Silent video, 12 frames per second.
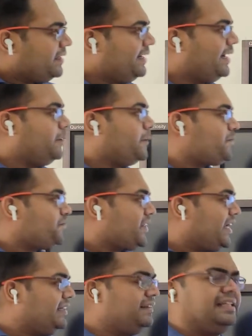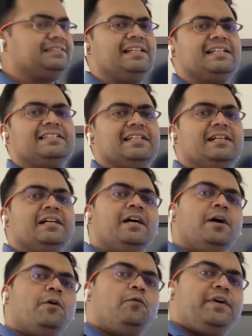Now, in this lecture,
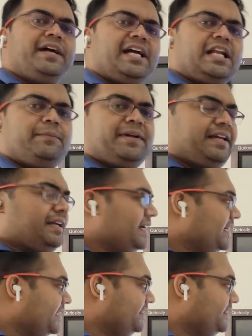we'll be